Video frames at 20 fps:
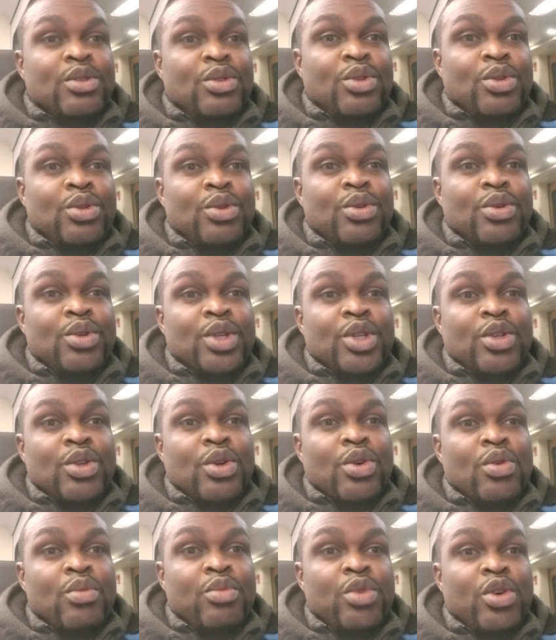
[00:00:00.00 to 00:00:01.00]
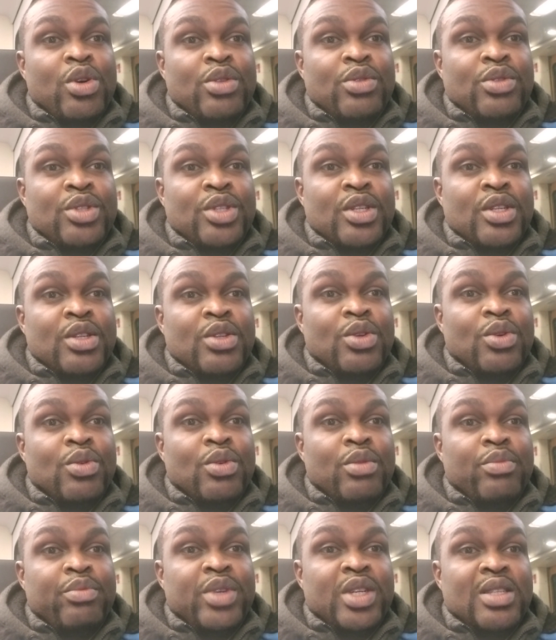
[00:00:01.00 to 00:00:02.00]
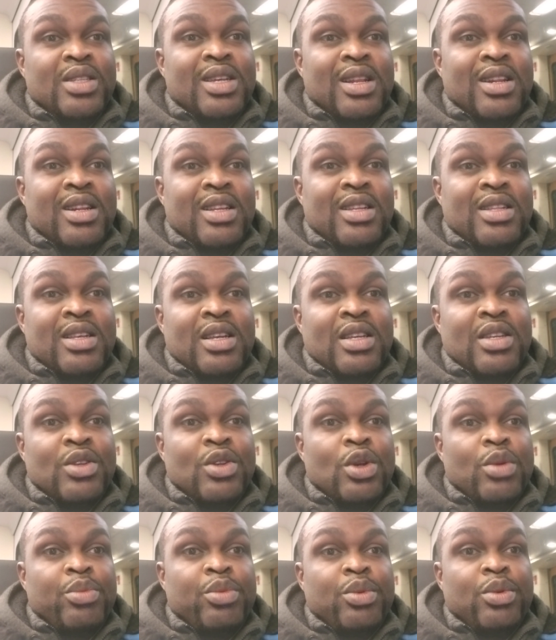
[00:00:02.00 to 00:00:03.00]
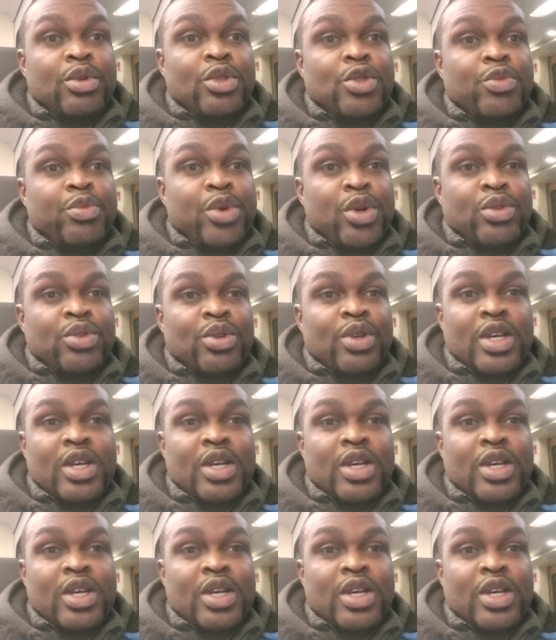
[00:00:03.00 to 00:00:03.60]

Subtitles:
to you in your home country. You will meet that letter in your post box.